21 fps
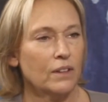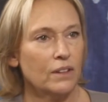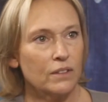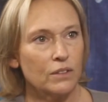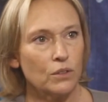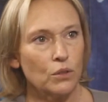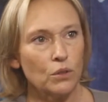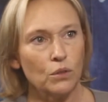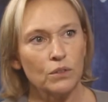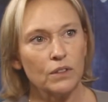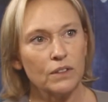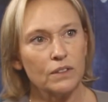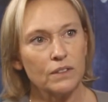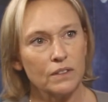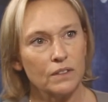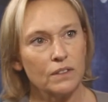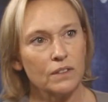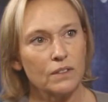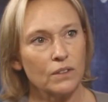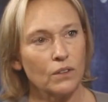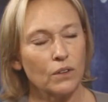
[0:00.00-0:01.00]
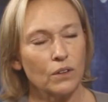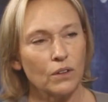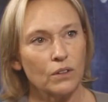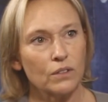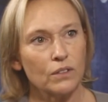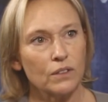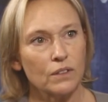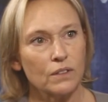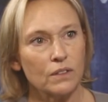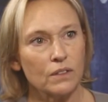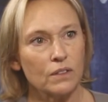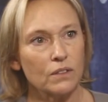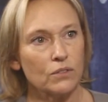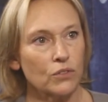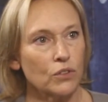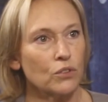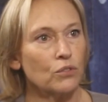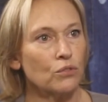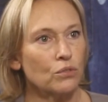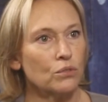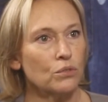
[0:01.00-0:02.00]
So this is
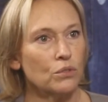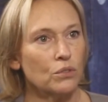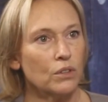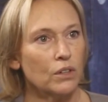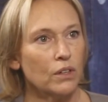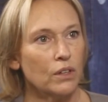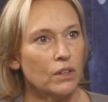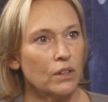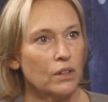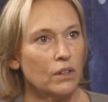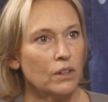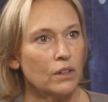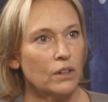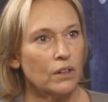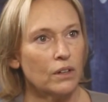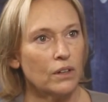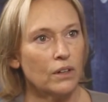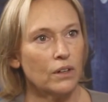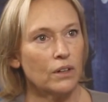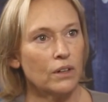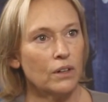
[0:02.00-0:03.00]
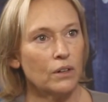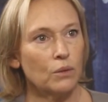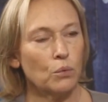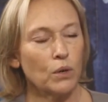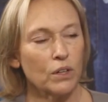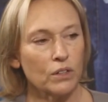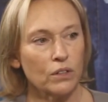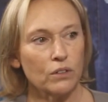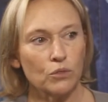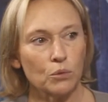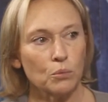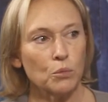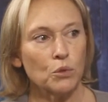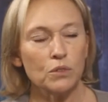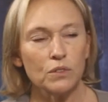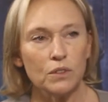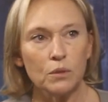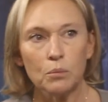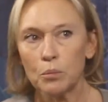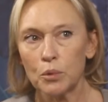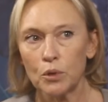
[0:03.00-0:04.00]
for sure one of the
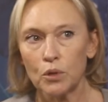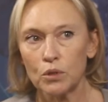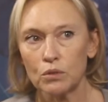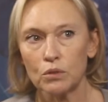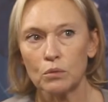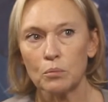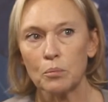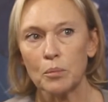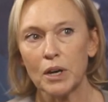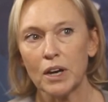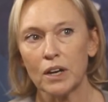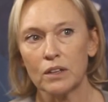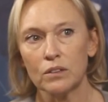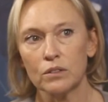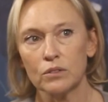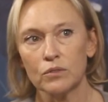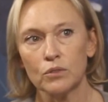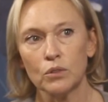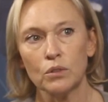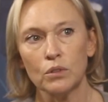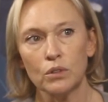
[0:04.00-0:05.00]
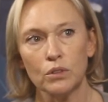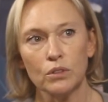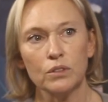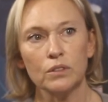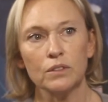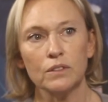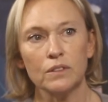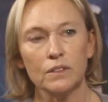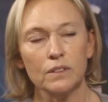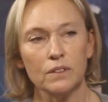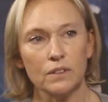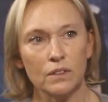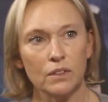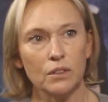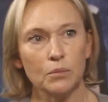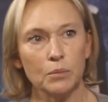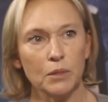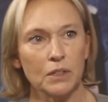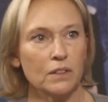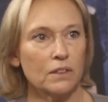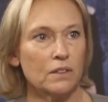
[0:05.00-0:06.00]
most important parts of the loyalty
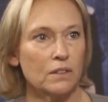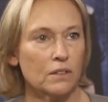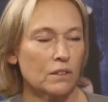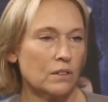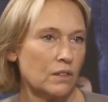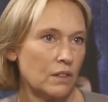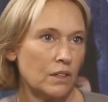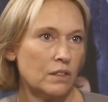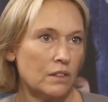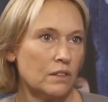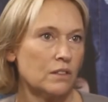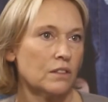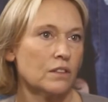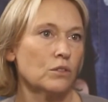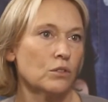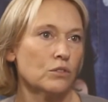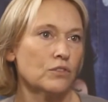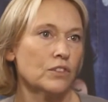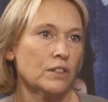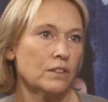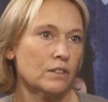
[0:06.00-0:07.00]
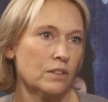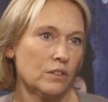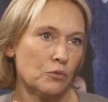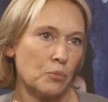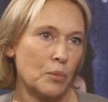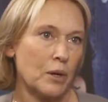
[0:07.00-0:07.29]
scheme in its innovative